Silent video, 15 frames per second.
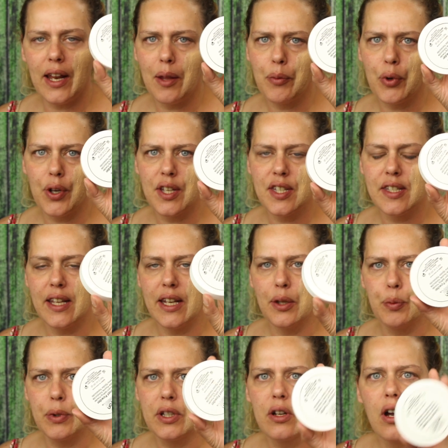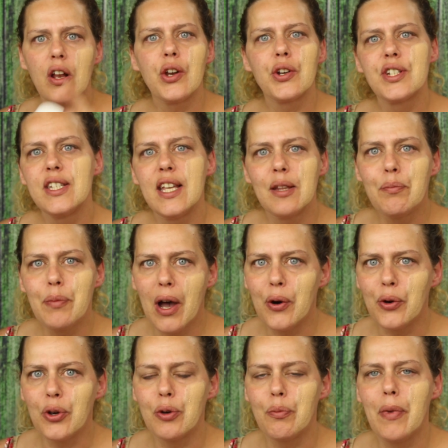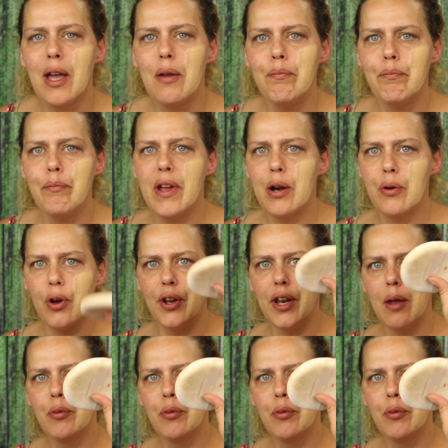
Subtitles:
and I'm going to set it with Color Set Powder by Maron.